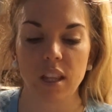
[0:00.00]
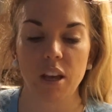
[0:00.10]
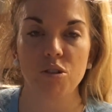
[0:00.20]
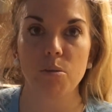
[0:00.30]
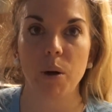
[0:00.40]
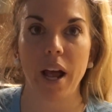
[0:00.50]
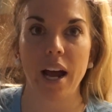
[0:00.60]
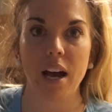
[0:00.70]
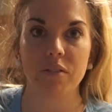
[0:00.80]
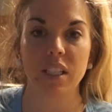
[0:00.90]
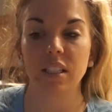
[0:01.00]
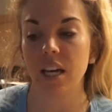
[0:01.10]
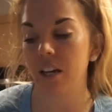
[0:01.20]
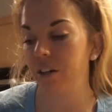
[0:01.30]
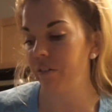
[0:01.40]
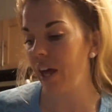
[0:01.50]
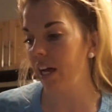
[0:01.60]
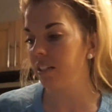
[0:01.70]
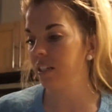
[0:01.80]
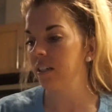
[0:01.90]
I used about 1/2 a container of that.